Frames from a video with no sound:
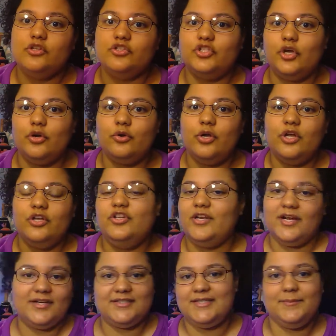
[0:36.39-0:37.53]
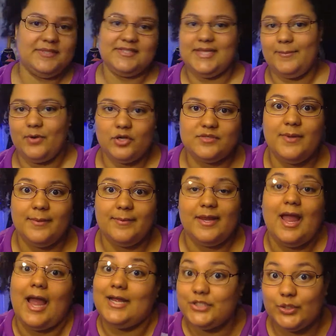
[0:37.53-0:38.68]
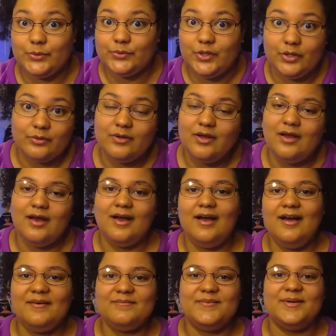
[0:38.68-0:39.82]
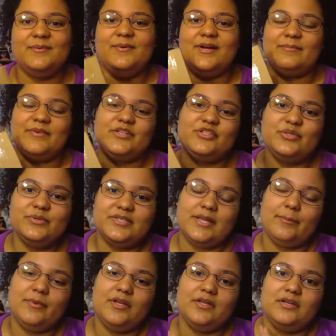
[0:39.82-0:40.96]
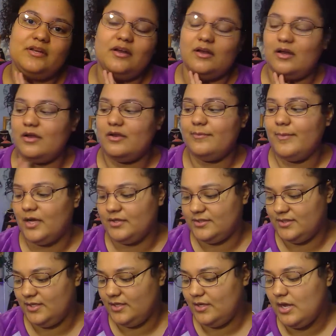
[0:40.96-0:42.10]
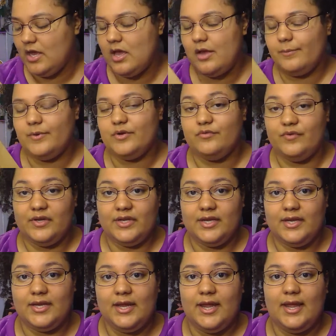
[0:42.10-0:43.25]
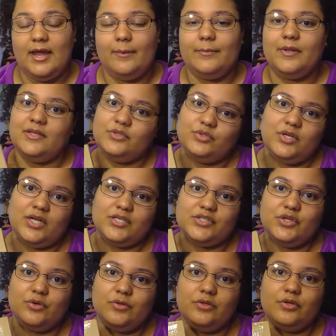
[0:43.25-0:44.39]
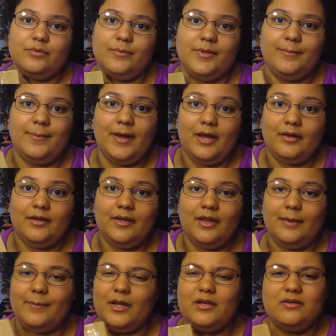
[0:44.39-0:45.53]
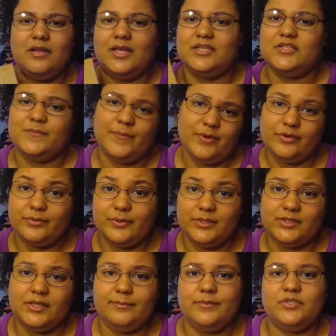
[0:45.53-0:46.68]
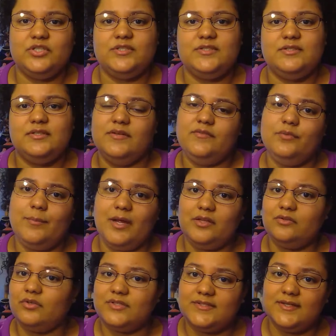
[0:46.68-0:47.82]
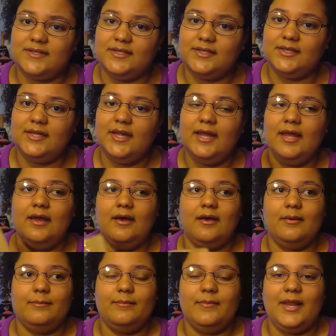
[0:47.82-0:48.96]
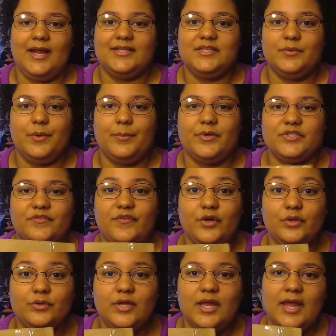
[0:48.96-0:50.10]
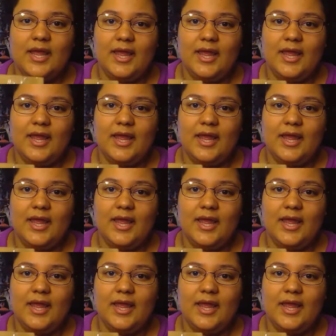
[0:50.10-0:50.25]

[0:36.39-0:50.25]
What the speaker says: So you're not gonna see me in the same clothes, maybe, I don't know, but what I'm gonna do is I'm gonna unbox it, I'm gonna read it, I'm gonna let you guys know a little bit about it. I'm not gonna like spoil anything, but just give you my thoughts on it, like I did with Persephone.